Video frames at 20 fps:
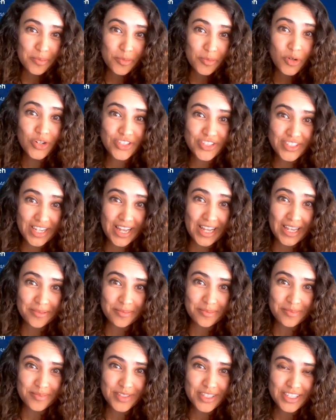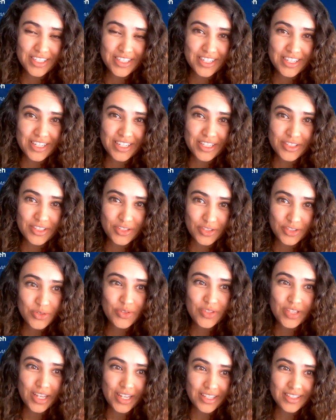more time to
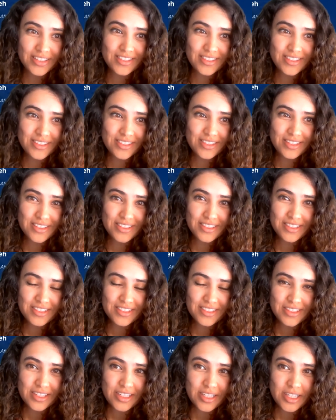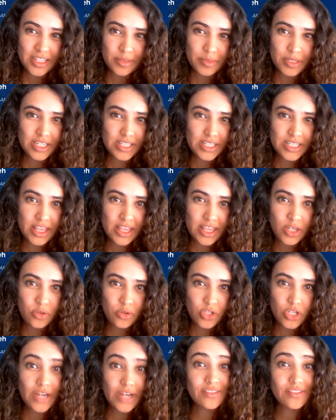do that, because I
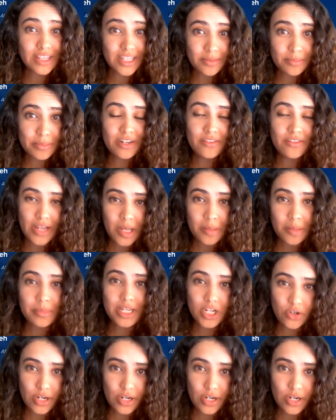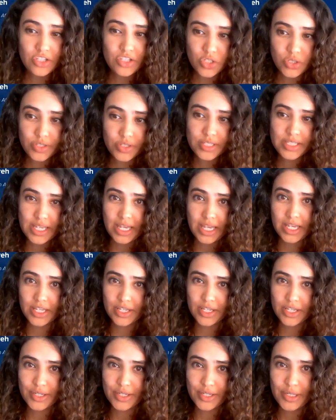think you have a limit of how many credits you can take
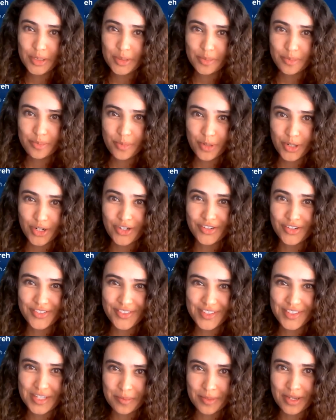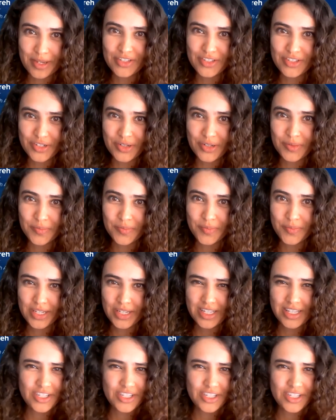per semester,
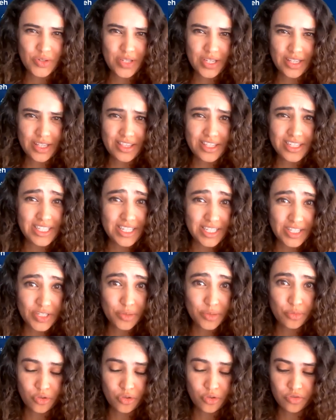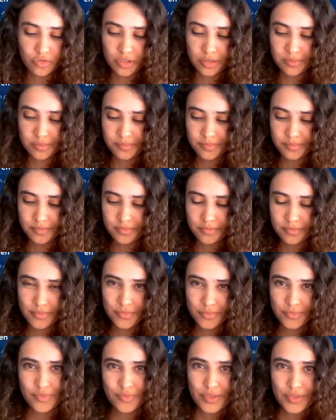unless you get the dean's approval.
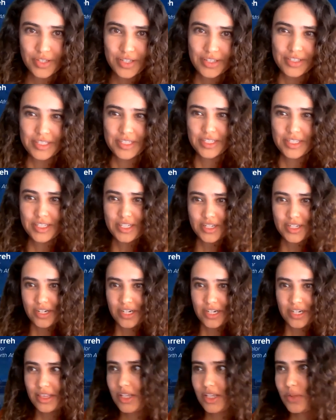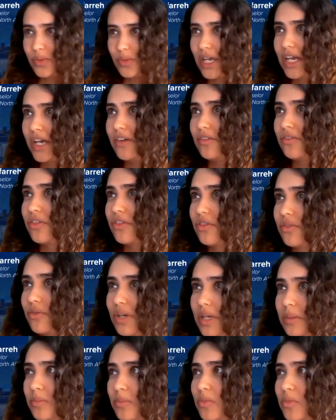All right, I think we have
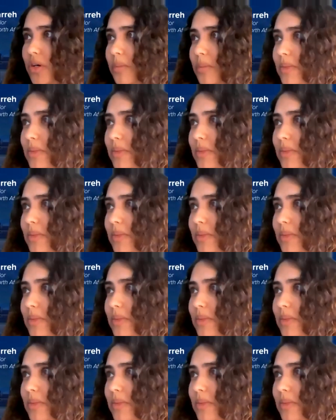3 more